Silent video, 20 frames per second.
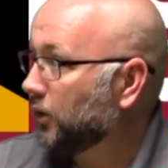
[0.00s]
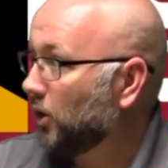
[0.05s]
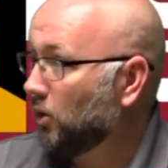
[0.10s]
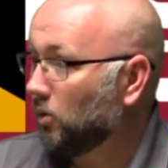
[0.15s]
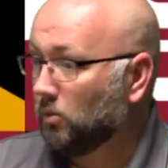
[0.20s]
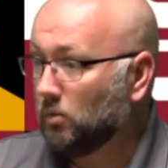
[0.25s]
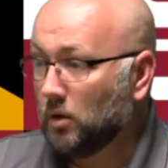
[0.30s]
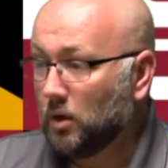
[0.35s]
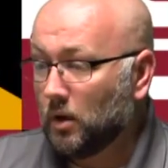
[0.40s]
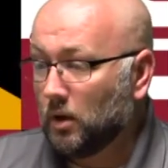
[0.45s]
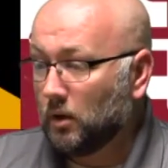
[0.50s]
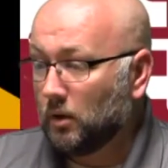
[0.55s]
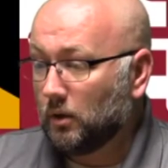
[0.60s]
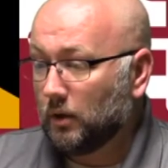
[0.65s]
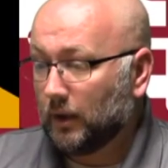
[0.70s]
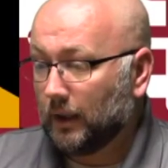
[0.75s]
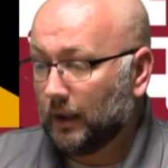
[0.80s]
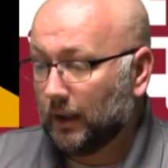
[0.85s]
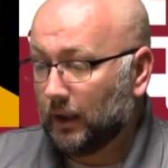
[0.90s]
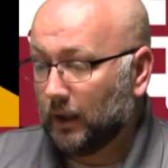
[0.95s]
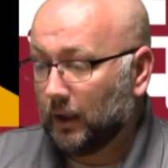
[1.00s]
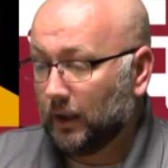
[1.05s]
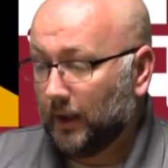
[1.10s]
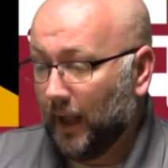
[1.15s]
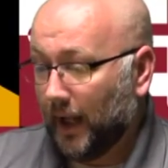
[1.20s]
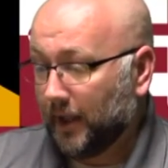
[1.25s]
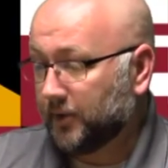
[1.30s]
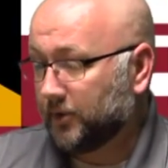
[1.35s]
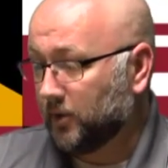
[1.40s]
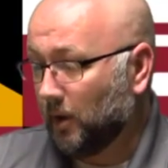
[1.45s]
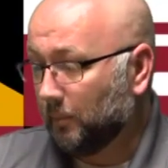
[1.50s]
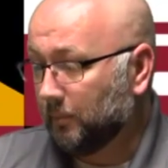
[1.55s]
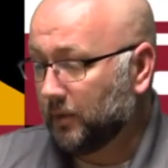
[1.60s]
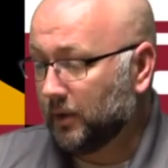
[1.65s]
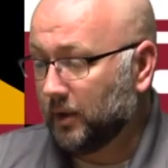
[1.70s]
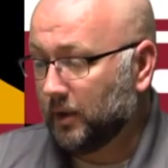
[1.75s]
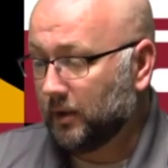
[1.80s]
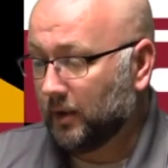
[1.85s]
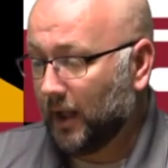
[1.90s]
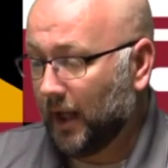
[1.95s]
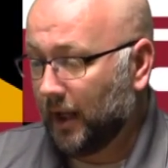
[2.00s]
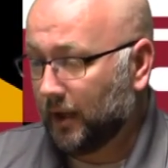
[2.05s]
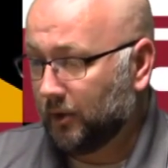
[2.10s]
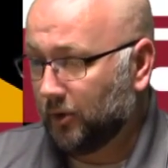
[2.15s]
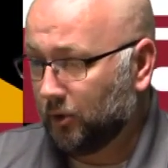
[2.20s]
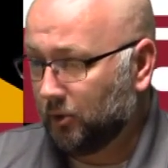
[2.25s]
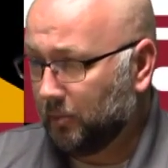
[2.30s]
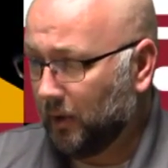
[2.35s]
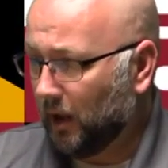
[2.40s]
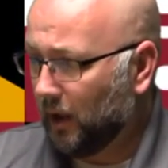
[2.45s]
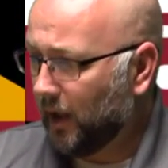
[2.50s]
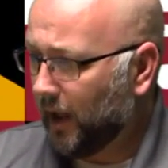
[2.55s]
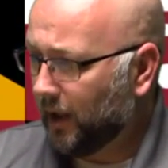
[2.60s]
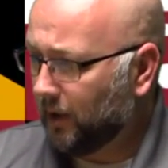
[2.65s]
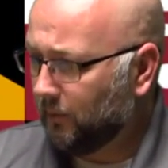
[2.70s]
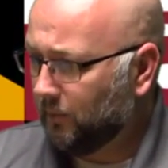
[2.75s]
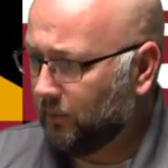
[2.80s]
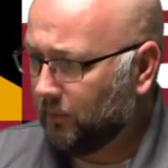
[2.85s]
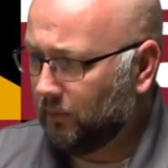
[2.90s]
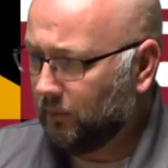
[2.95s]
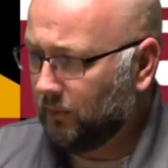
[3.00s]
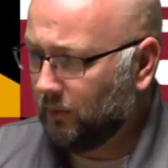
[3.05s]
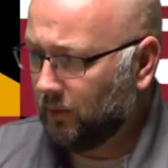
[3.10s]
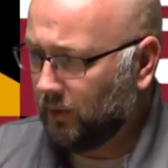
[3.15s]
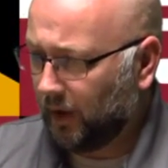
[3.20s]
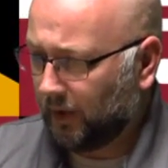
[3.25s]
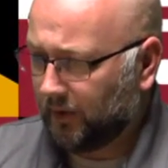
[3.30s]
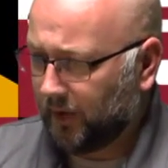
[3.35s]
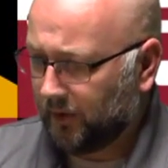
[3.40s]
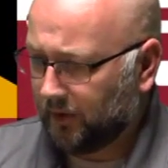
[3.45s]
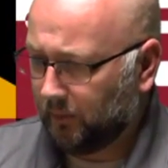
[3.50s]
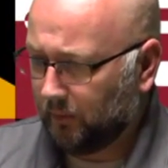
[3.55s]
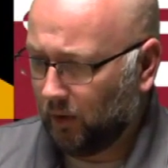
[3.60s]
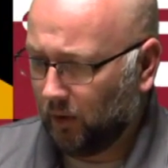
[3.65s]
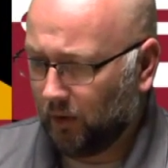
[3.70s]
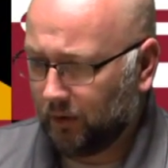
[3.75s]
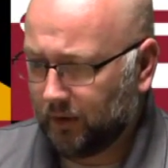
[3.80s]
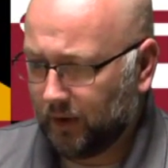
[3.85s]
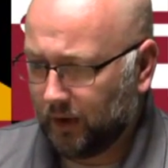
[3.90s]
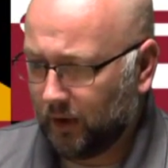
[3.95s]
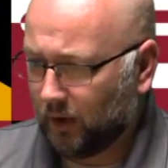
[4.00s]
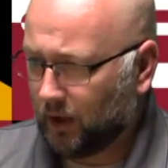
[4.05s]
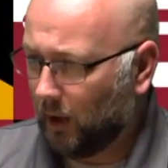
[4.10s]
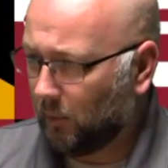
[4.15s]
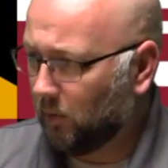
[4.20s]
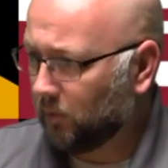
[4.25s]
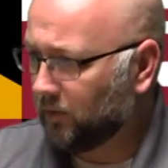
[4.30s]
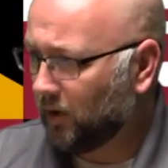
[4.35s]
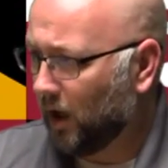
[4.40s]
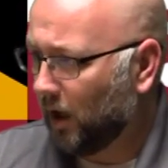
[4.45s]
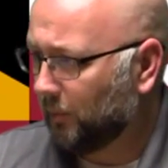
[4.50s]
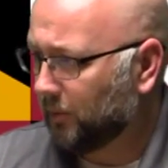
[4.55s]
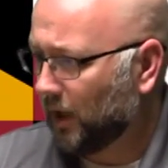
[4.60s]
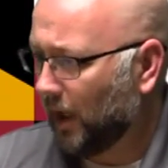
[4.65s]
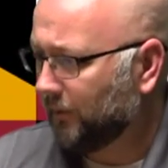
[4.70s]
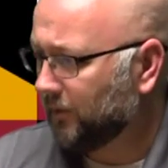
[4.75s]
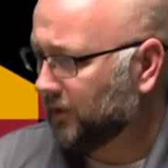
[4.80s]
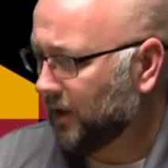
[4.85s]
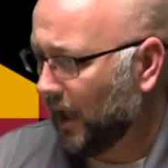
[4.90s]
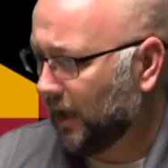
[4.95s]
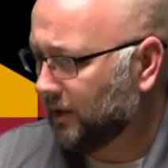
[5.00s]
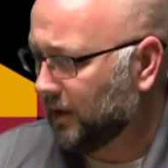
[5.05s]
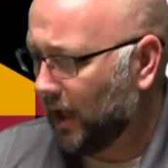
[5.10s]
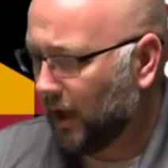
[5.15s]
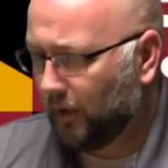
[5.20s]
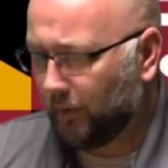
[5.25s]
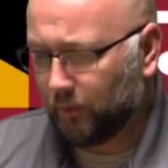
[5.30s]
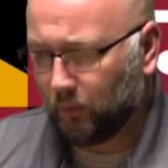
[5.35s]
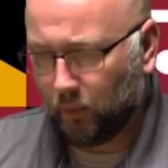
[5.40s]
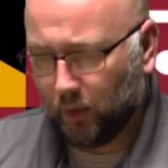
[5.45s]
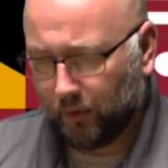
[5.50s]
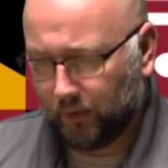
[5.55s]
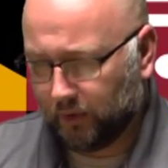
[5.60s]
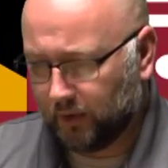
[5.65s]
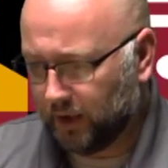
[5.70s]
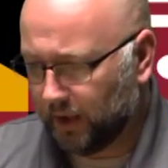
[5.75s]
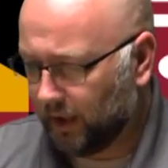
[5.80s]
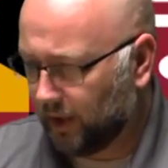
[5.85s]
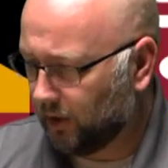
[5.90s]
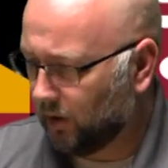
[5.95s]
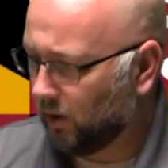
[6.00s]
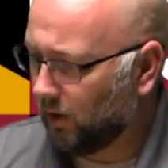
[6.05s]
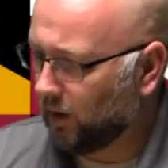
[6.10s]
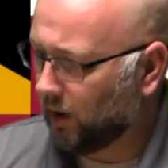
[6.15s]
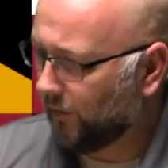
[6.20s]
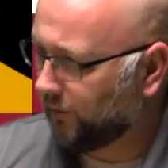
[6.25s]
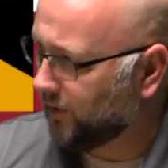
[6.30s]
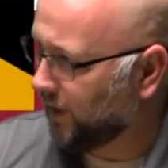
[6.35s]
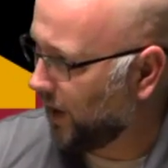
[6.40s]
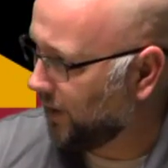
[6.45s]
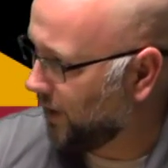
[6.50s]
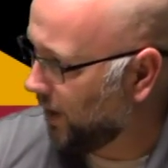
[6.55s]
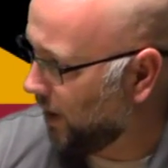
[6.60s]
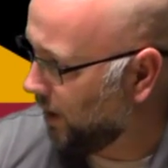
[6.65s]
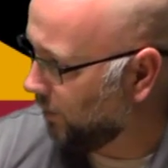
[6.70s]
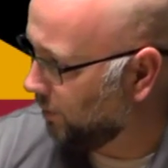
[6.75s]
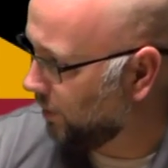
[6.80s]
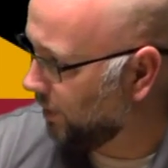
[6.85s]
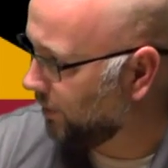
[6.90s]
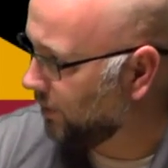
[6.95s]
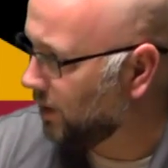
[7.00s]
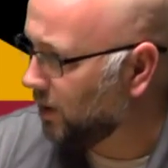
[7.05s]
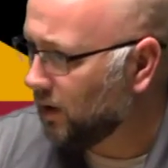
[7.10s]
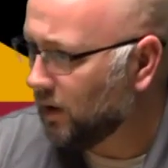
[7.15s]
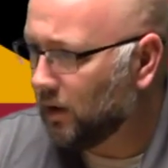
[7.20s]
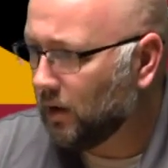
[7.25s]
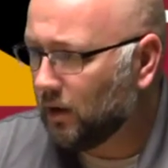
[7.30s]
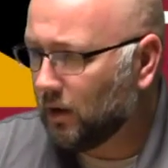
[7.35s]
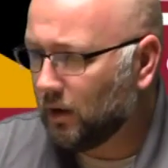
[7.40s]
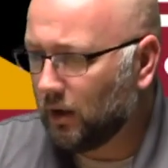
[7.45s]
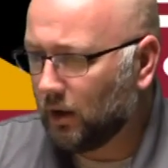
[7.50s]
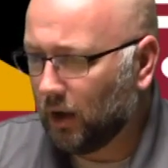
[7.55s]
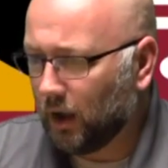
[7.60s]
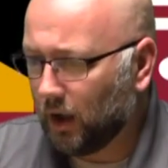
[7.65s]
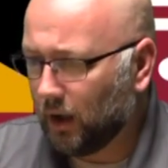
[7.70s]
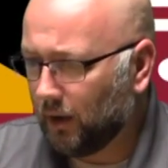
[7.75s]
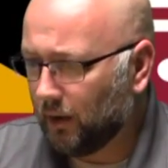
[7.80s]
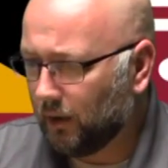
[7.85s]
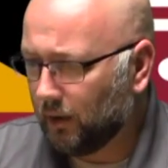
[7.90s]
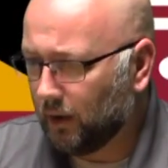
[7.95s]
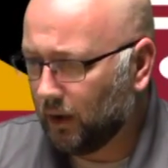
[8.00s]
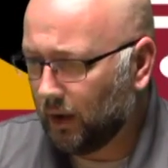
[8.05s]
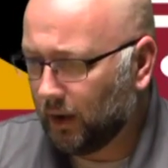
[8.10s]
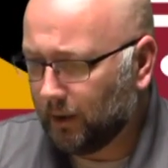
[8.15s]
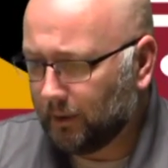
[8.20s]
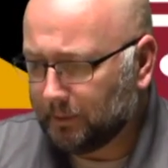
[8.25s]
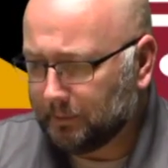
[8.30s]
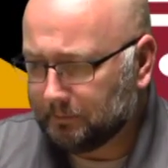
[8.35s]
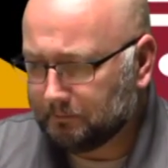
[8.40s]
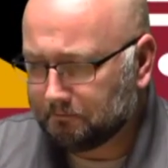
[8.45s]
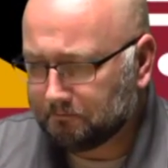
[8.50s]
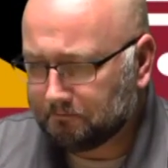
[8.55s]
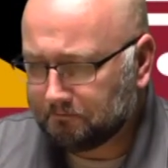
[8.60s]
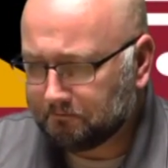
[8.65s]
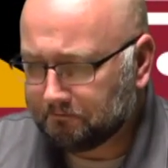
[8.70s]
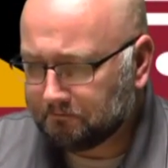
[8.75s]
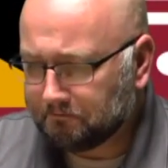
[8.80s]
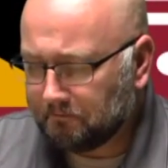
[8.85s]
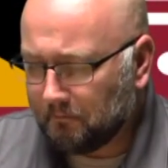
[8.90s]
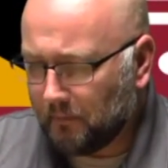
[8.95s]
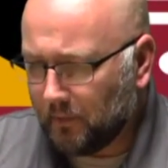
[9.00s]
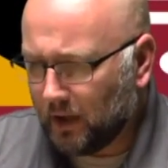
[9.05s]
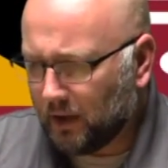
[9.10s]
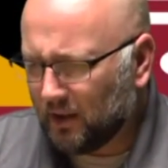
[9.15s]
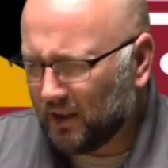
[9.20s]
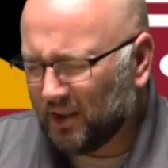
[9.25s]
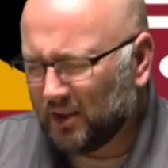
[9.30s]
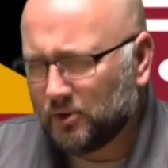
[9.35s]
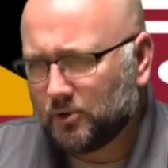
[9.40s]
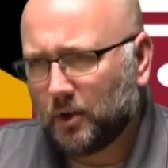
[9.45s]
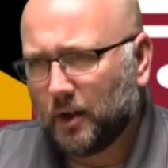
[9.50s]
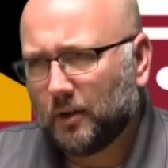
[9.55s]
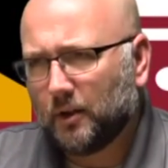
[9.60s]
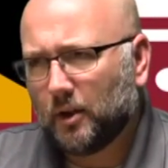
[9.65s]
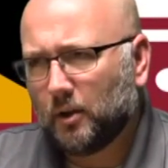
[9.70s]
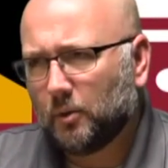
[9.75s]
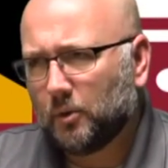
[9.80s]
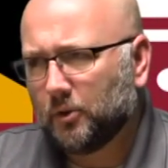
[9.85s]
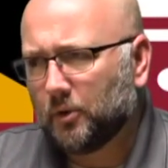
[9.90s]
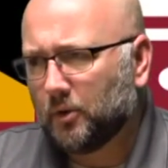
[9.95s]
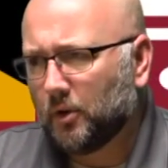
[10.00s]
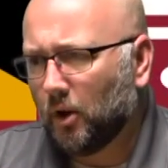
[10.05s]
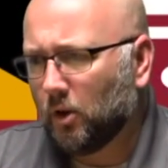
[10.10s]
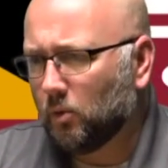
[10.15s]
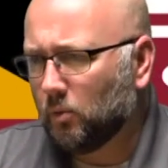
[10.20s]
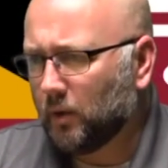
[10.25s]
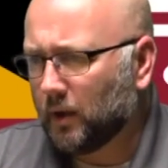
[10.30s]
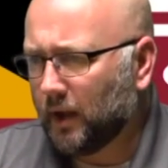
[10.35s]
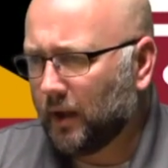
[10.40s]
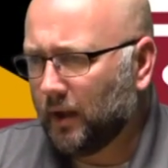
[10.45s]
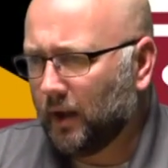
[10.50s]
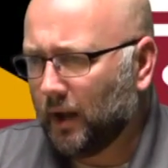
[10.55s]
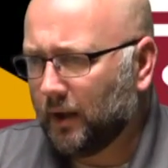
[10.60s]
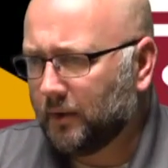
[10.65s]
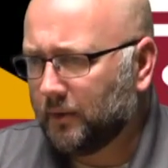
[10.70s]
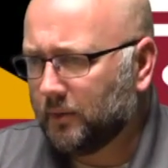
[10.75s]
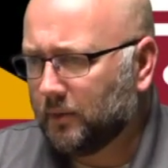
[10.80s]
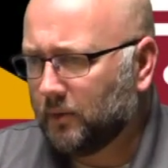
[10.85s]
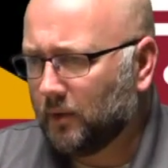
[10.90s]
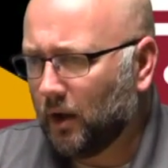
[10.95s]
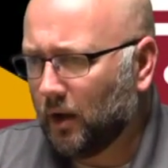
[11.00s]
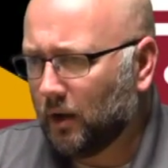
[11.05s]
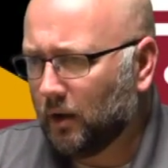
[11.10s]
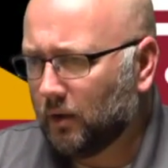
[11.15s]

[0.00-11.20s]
So that's something that there's been a lot of accessibility. A couple of times I've sat down with DNR. I've sat down with, I'm trying to think, there was another one I